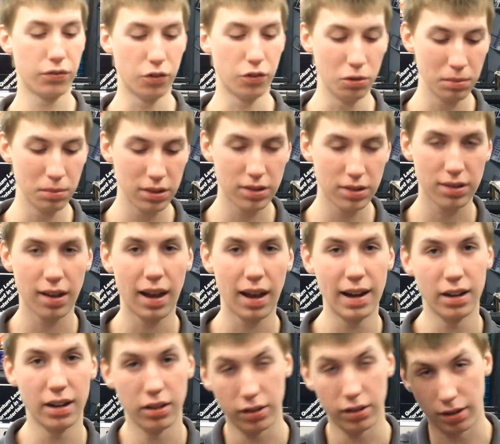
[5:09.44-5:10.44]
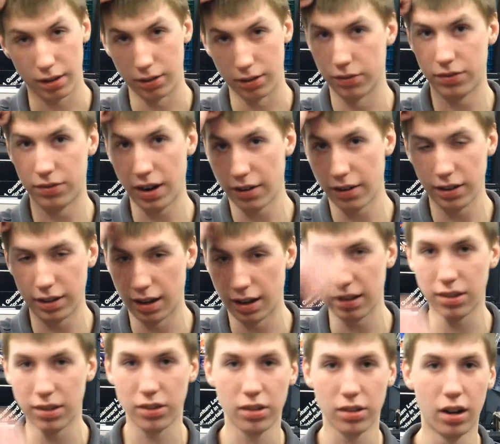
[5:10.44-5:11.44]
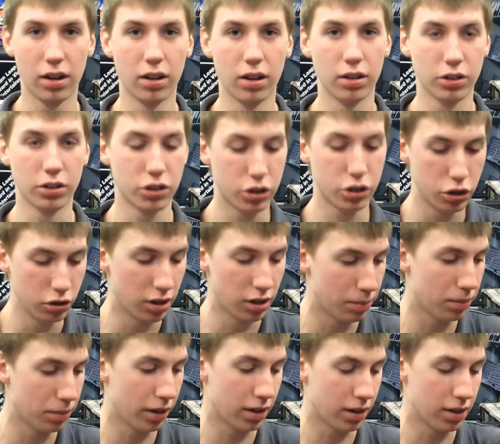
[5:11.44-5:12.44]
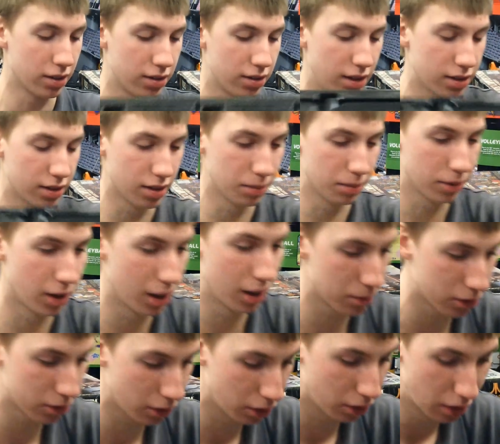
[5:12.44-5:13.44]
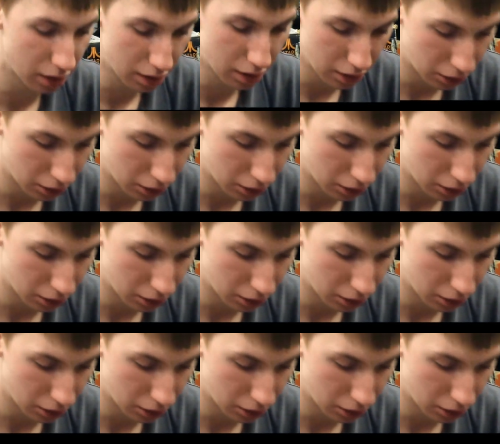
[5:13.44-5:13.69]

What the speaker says: foam inside is very nice. It's not all chewed up like you see sometimes. So